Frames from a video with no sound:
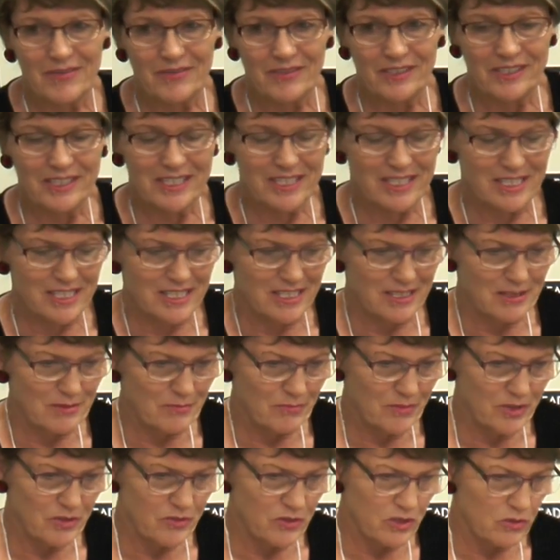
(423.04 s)
But
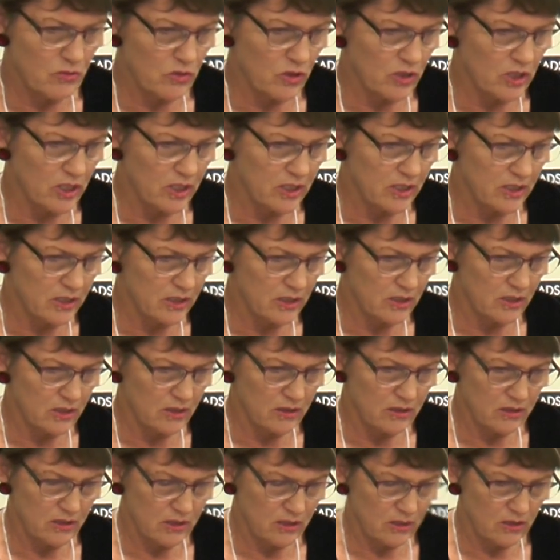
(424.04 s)
Mary Ryan did
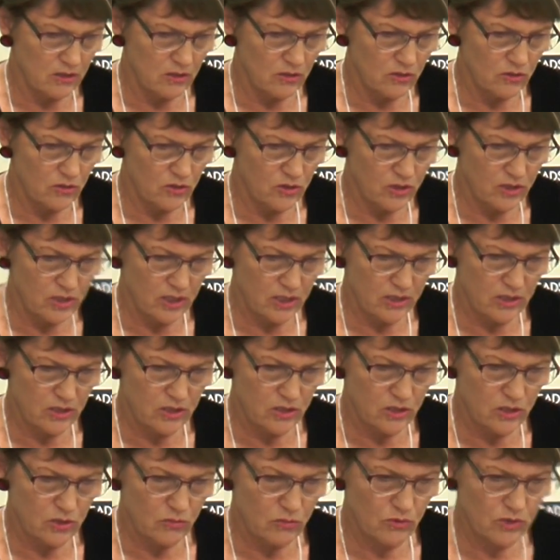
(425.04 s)
lose
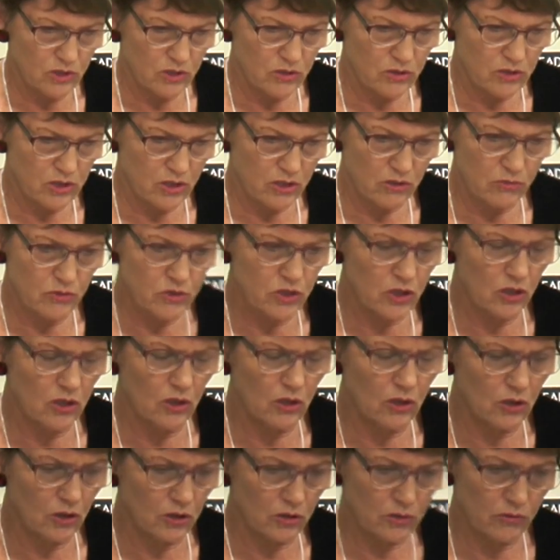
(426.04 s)
sons as well, so there was a
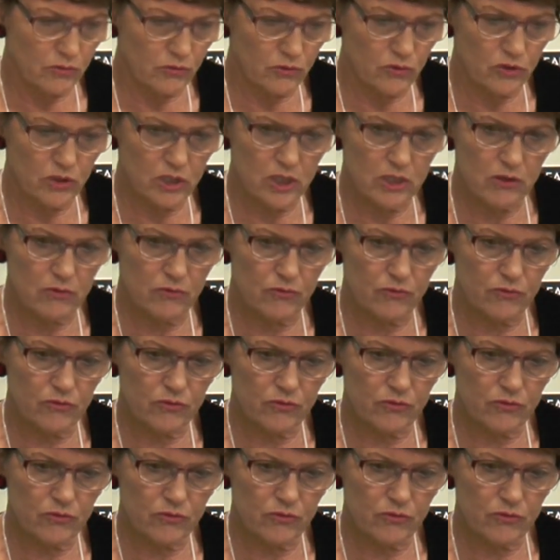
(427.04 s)
lot of grief.